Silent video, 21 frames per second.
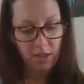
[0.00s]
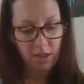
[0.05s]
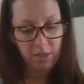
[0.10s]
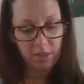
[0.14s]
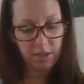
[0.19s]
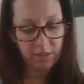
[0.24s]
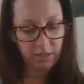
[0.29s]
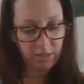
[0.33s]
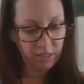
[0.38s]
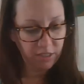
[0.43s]

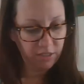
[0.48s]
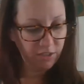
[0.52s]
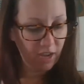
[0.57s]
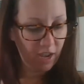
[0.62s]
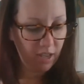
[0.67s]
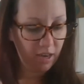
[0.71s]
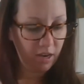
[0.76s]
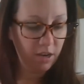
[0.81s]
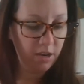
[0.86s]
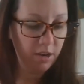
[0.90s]
This is
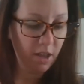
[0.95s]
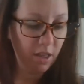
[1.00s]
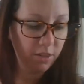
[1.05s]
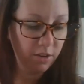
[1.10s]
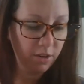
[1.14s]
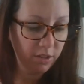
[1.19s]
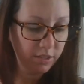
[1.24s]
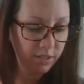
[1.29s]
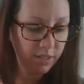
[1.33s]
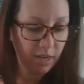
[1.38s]
yet another
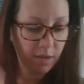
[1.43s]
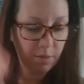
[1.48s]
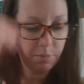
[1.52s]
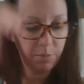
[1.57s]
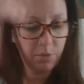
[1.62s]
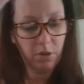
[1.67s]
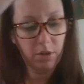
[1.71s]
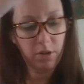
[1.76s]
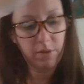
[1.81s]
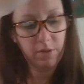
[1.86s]

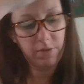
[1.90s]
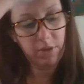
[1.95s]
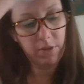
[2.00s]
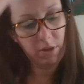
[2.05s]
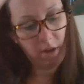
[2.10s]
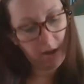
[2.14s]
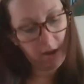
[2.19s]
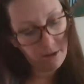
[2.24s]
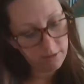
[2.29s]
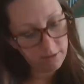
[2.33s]
example of the
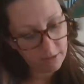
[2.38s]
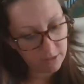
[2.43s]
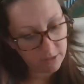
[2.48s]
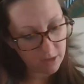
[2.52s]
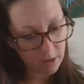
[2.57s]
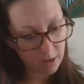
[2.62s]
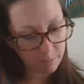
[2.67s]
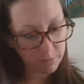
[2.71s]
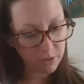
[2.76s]
concept